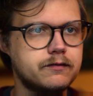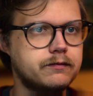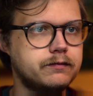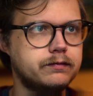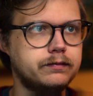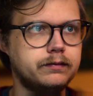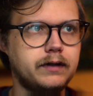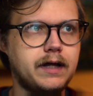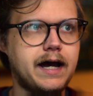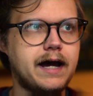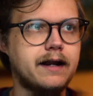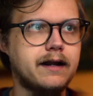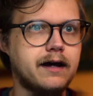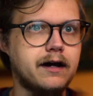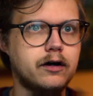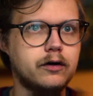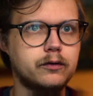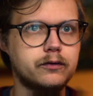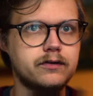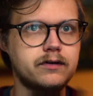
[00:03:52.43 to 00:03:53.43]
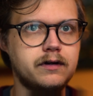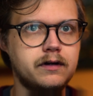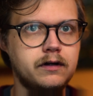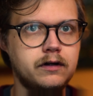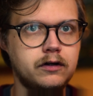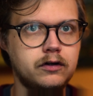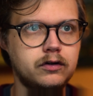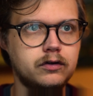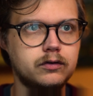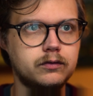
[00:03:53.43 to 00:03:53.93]
flat out
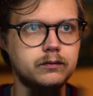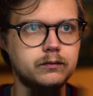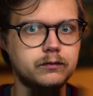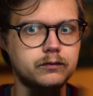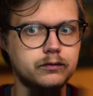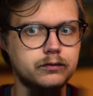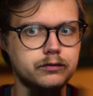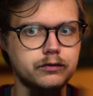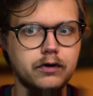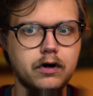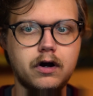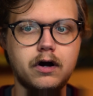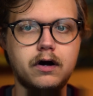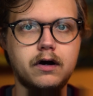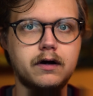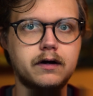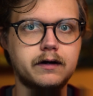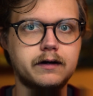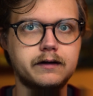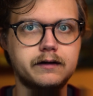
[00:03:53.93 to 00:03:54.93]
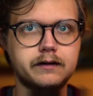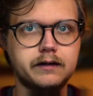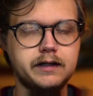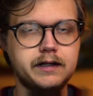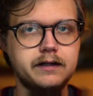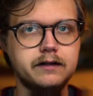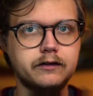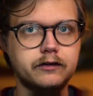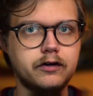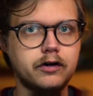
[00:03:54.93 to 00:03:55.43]
wrong,
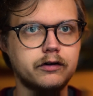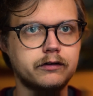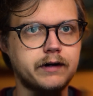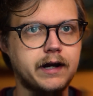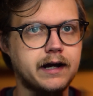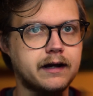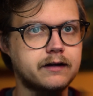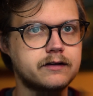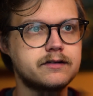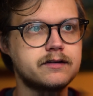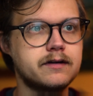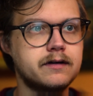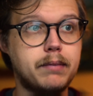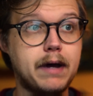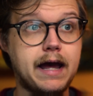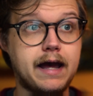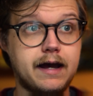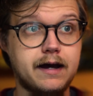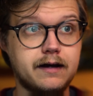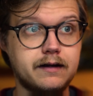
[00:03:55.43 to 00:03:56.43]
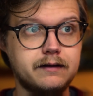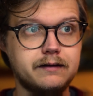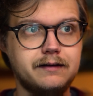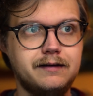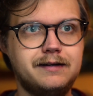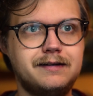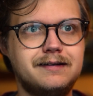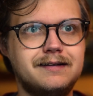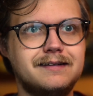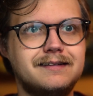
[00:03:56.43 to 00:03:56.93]
incorrect, bad.
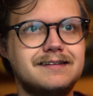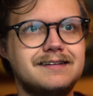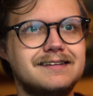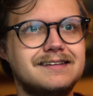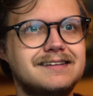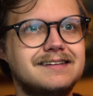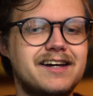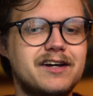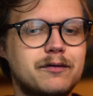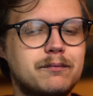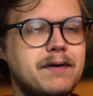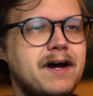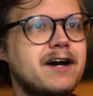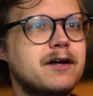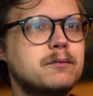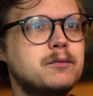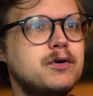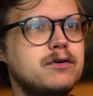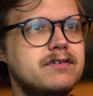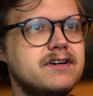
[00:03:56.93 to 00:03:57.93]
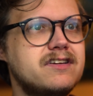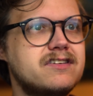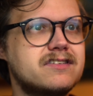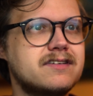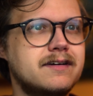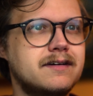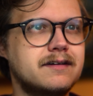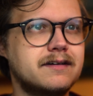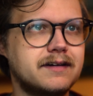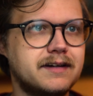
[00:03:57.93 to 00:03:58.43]
And bad
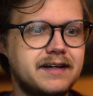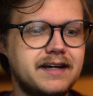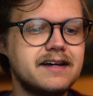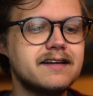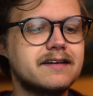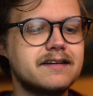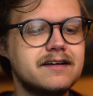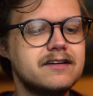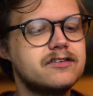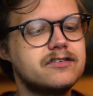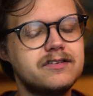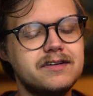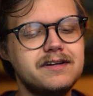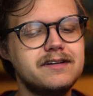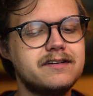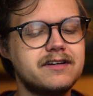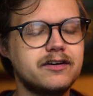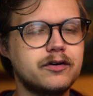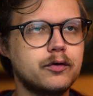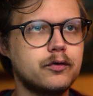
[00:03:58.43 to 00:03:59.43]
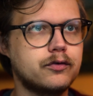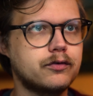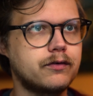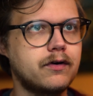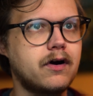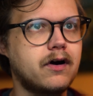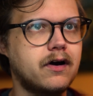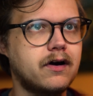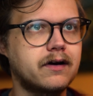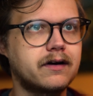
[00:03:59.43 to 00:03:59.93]
movies get these details
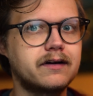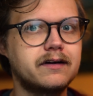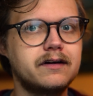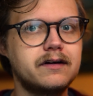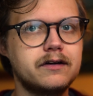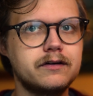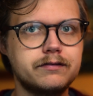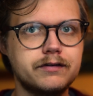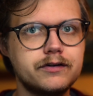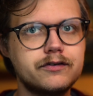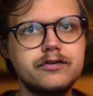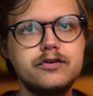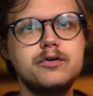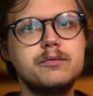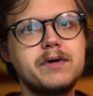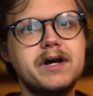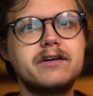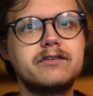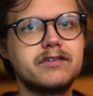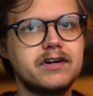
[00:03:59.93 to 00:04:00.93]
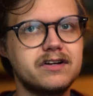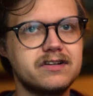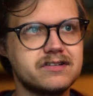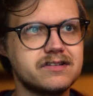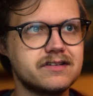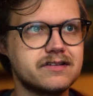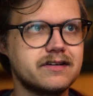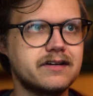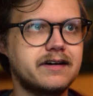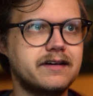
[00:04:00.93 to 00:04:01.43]
wrong for two main
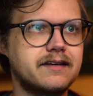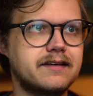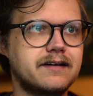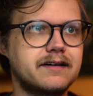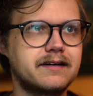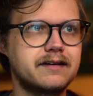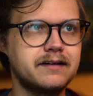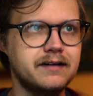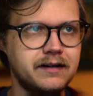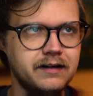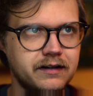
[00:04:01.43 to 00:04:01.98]
reasons, I think.